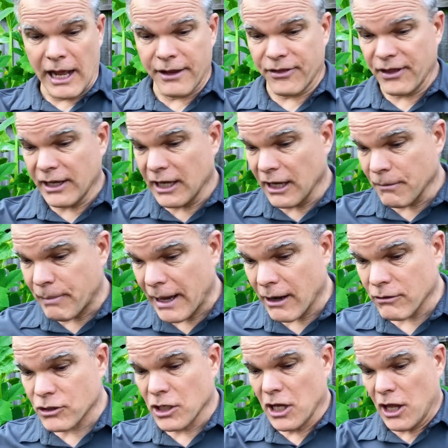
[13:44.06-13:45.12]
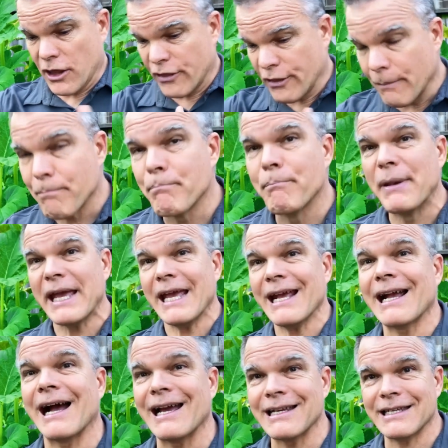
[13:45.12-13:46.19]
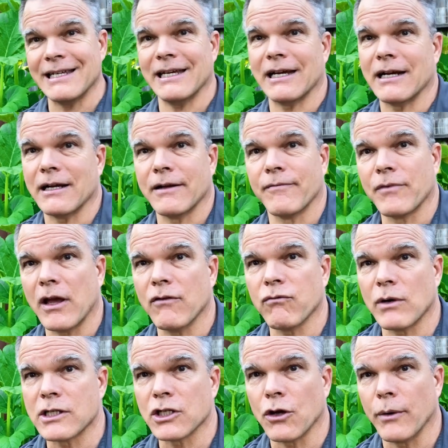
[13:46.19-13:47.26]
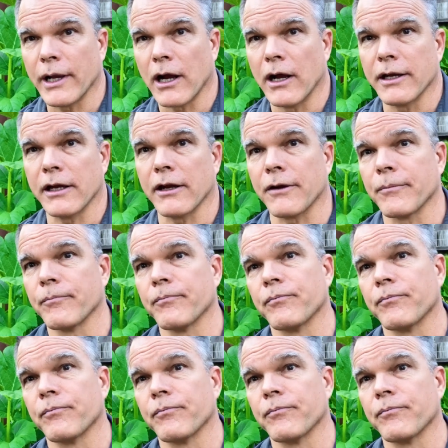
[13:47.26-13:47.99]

thinking about the big idea of what's going on here.